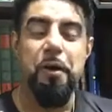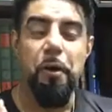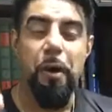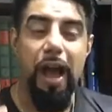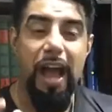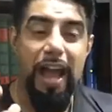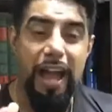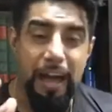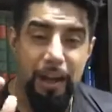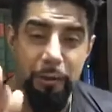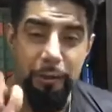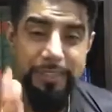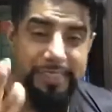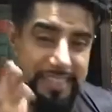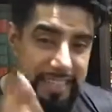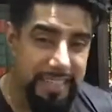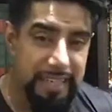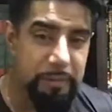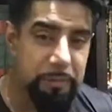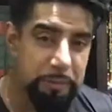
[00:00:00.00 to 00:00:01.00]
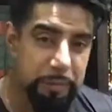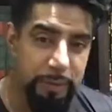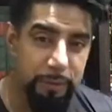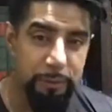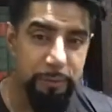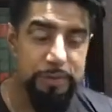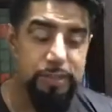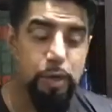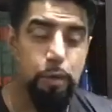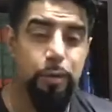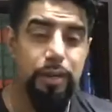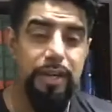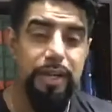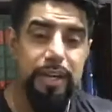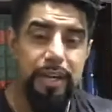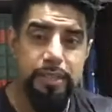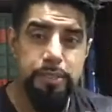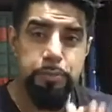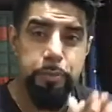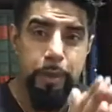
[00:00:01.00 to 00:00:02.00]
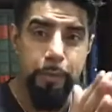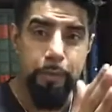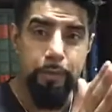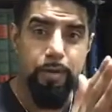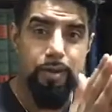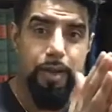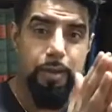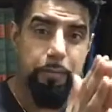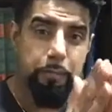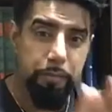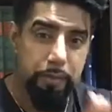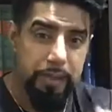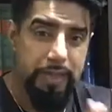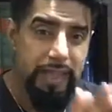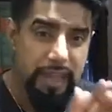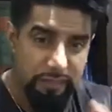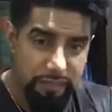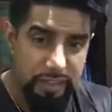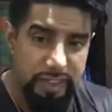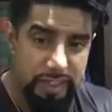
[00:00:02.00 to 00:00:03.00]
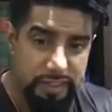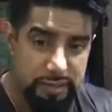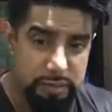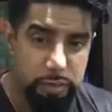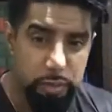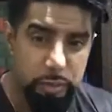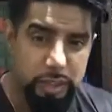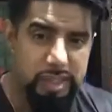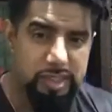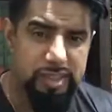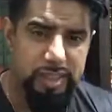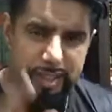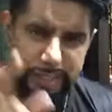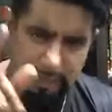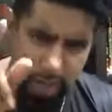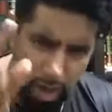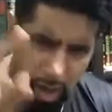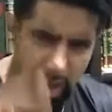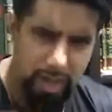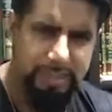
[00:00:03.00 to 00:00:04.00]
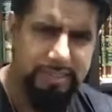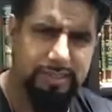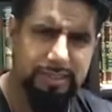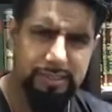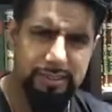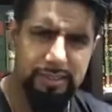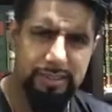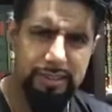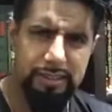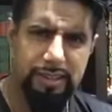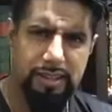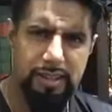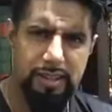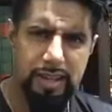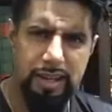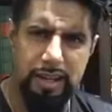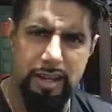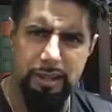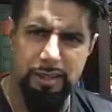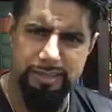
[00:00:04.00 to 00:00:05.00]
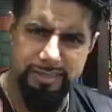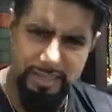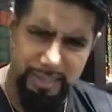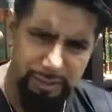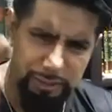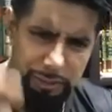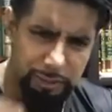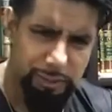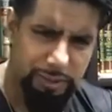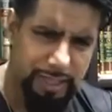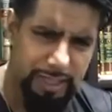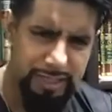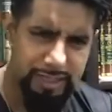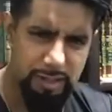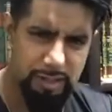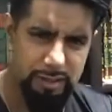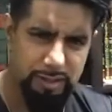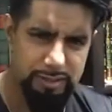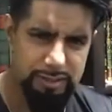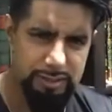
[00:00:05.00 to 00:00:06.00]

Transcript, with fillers: How is it impure? So unless people can bring evidence, which they can't, and I'll tell you they can't.